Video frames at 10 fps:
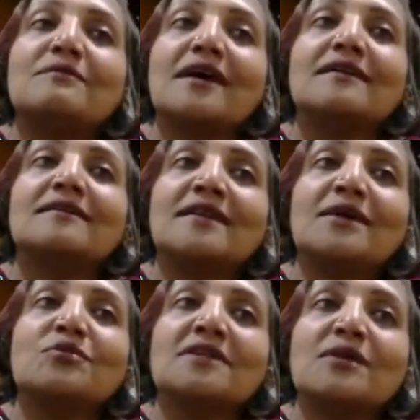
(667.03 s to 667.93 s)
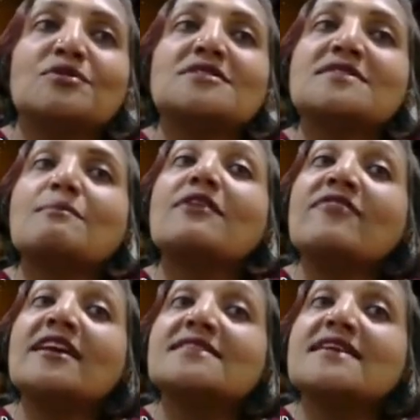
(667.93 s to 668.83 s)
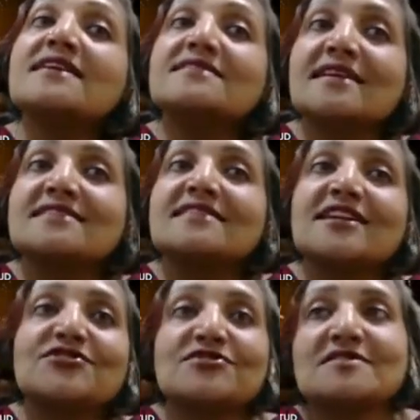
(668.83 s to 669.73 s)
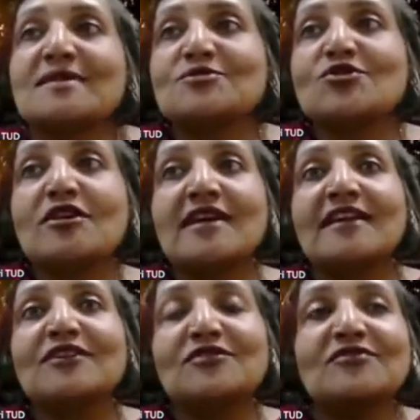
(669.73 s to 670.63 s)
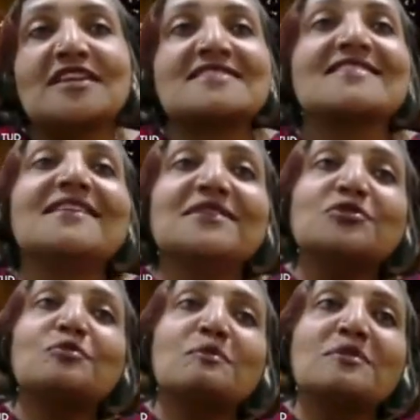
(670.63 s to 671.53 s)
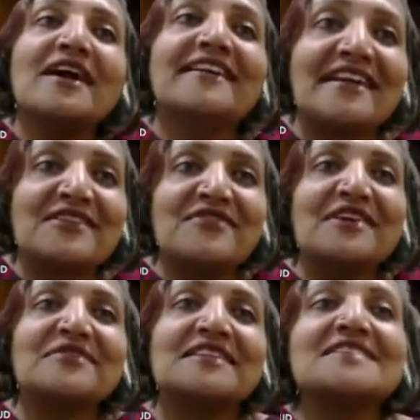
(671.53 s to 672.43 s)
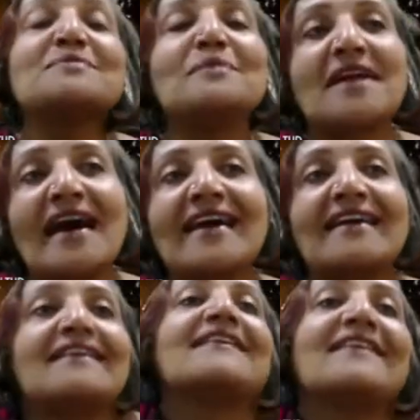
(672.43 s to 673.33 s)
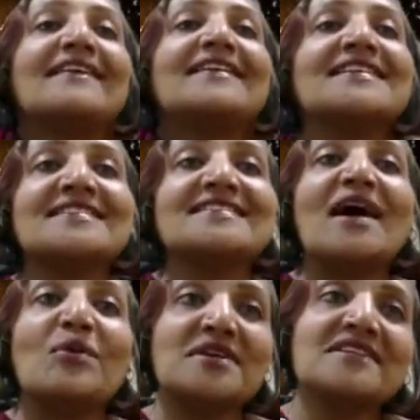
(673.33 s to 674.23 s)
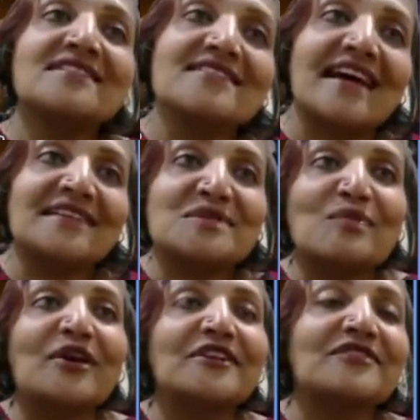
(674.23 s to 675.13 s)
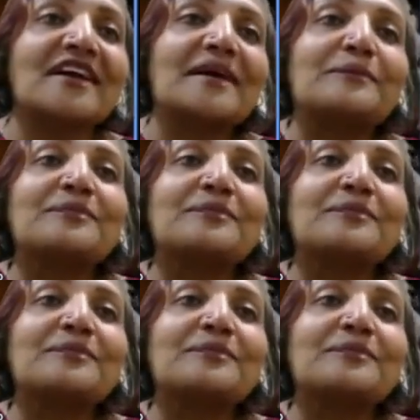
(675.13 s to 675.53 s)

they would say, my vet says that's dangerous. I'm sorry, any of the vets here, you probably identify with this, but this is how it is at this point of time.